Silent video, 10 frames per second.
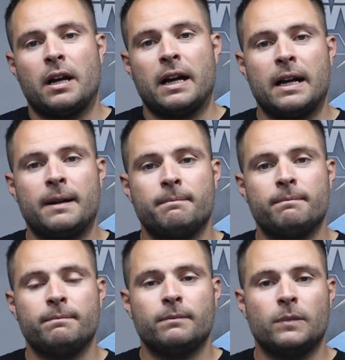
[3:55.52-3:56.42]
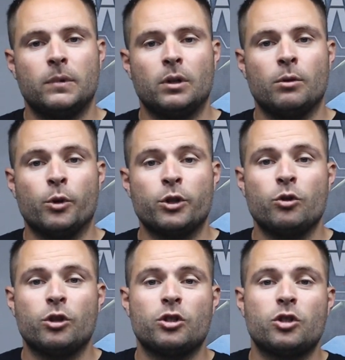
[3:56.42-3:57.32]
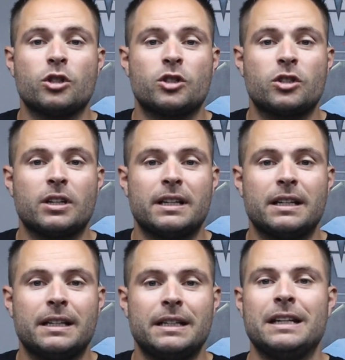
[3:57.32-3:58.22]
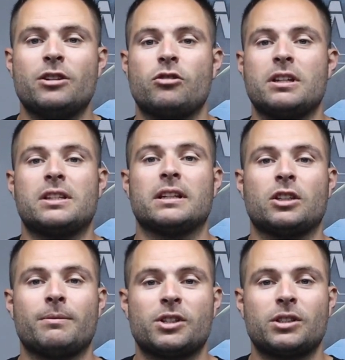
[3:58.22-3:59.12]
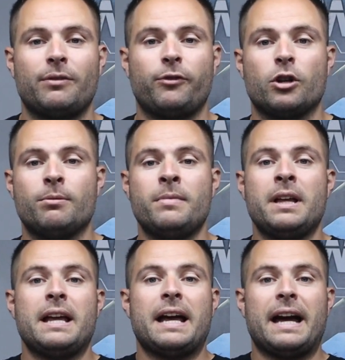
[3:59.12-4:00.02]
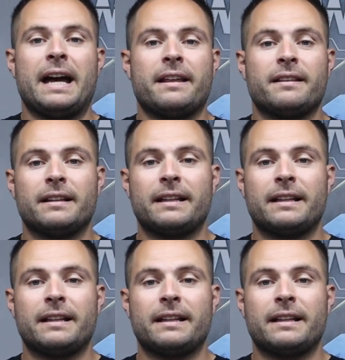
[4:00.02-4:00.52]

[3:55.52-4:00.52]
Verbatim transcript: um, or you could just literally stick so much stuff on them and